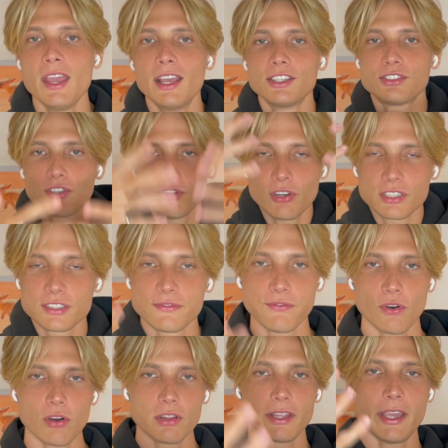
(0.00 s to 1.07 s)
So you
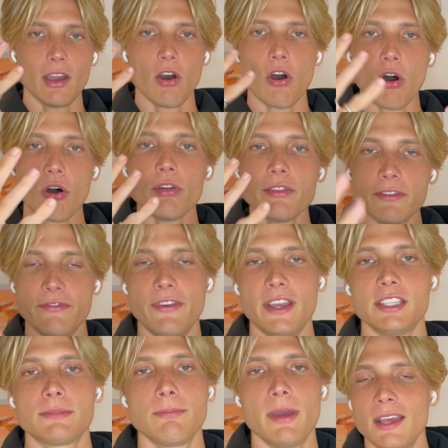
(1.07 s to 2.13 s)
exfoliate all the
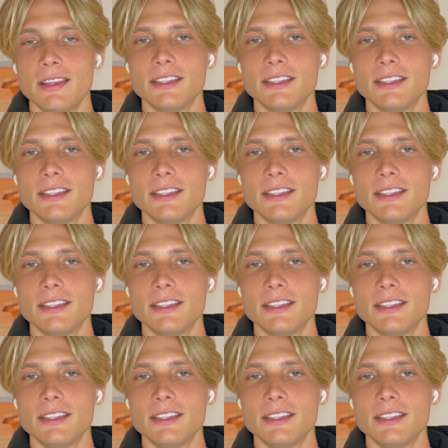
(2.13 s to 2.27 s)
face, man.